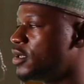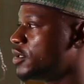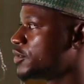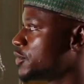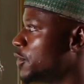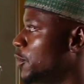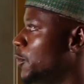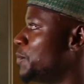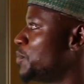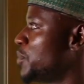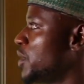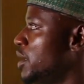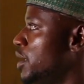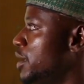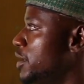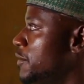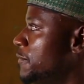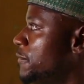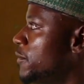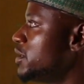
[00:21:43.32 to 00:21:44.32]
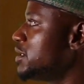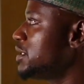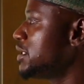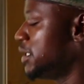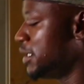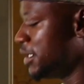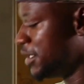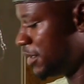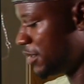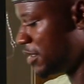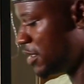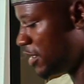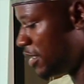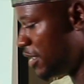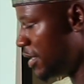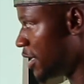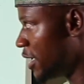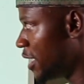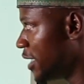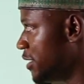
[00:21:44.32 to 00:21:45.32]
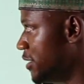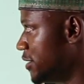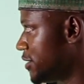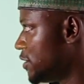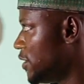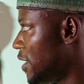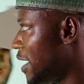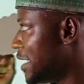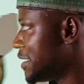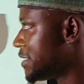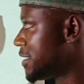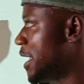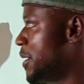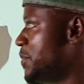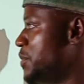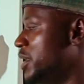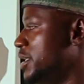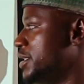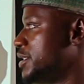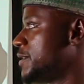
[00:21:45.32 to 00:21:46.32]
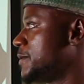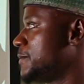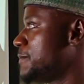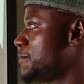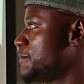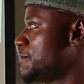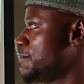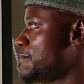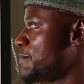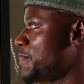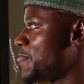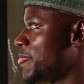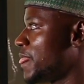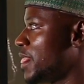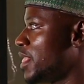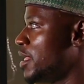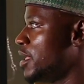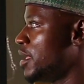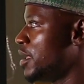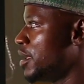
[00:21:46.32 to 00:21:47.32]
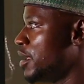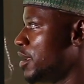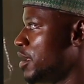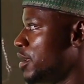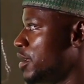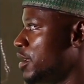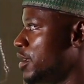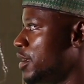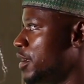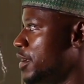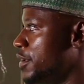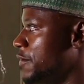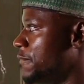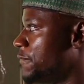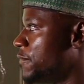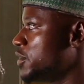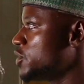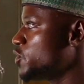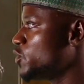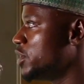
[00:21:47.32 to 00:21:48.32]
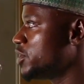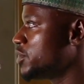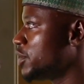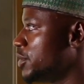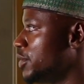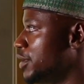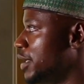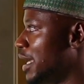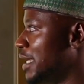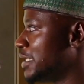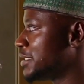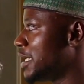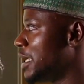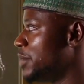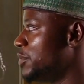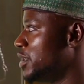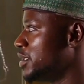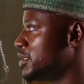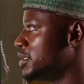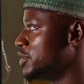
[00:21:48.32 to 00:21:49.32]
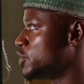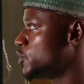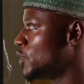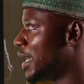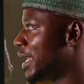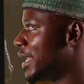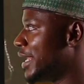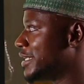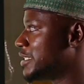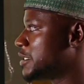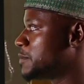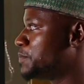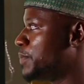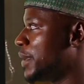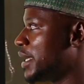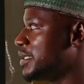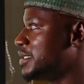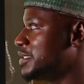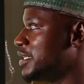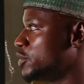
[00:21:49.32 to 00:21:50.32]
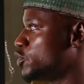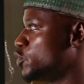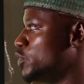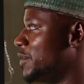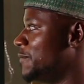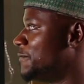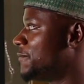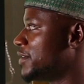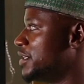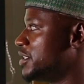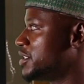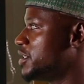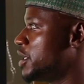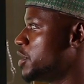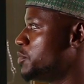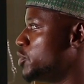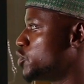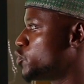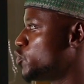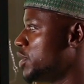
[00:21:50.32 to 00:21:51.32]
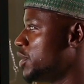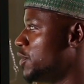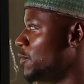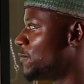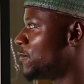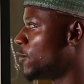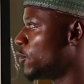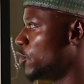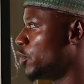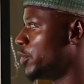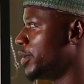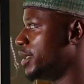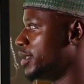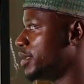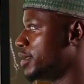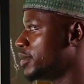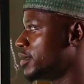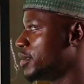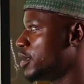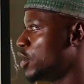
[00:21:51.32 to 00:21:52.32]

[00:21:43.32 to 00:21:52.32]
So the first thing here is assignment. The first question on the assignment is you are expected to differentiate between the following.